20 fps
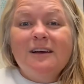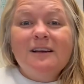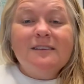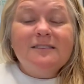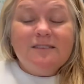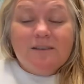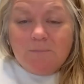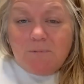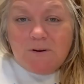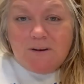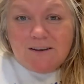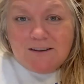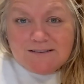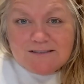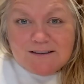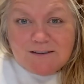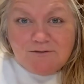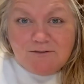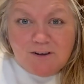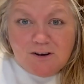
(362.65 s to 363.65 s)
Dip it
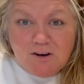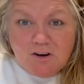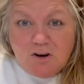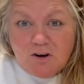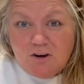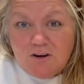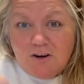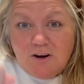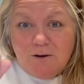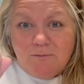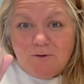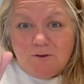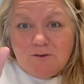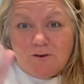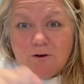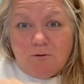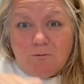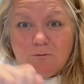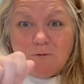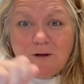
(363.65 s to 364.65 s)
into vinegar, and you're able
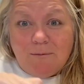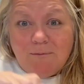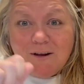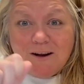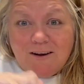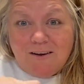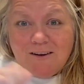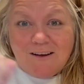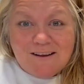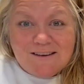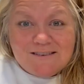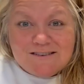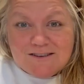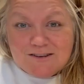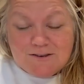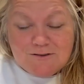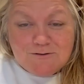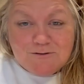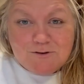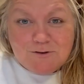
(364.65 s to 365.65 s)
to rub it onto
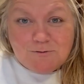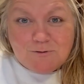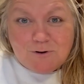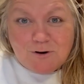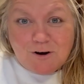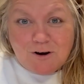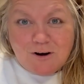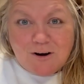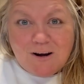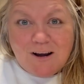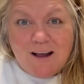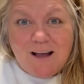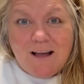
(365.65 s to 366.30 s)
your